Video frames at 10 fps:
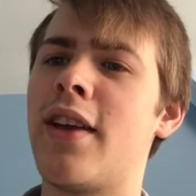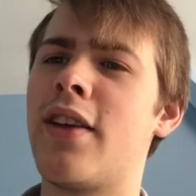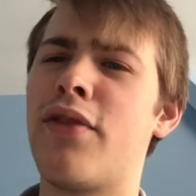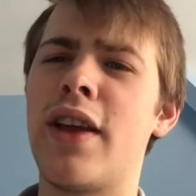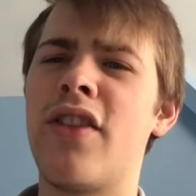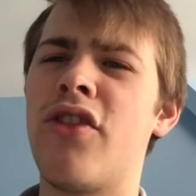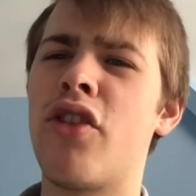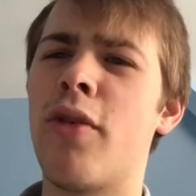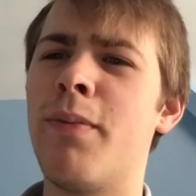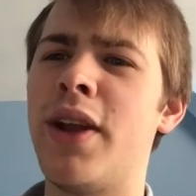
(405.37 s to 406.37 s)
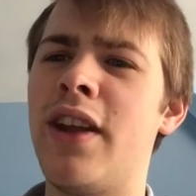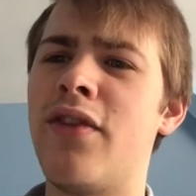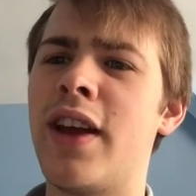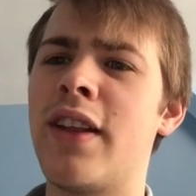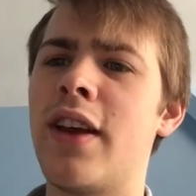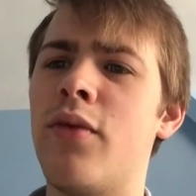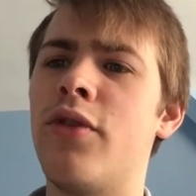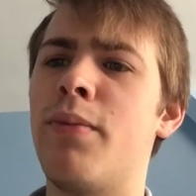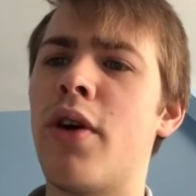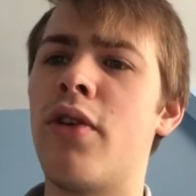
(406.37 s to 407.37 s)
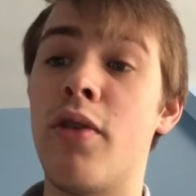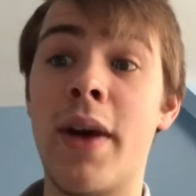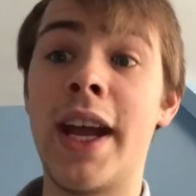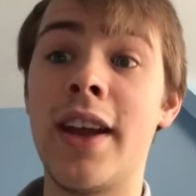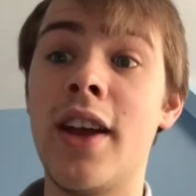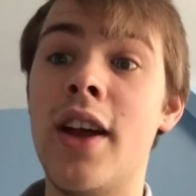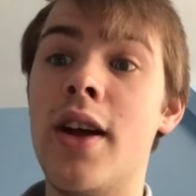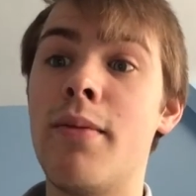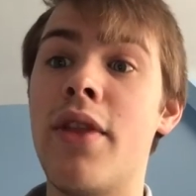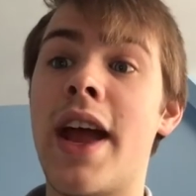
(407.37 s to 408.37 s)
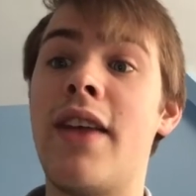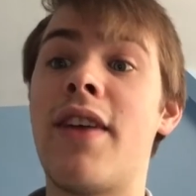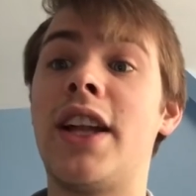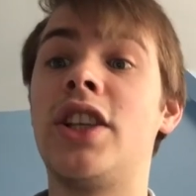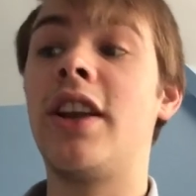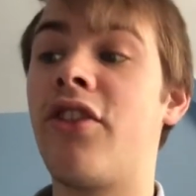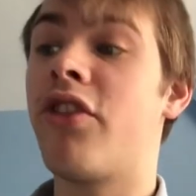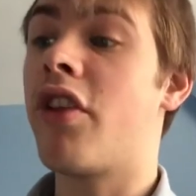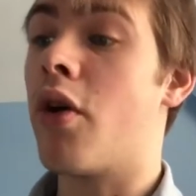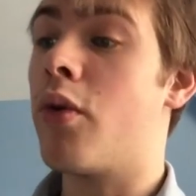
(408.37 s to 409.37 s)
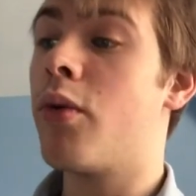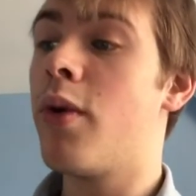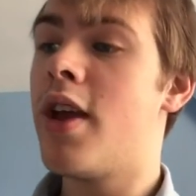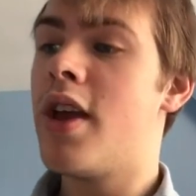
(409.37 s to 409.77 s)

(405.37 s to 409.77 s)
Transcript: I think this company thing that he was borrowing, but then eventually stole.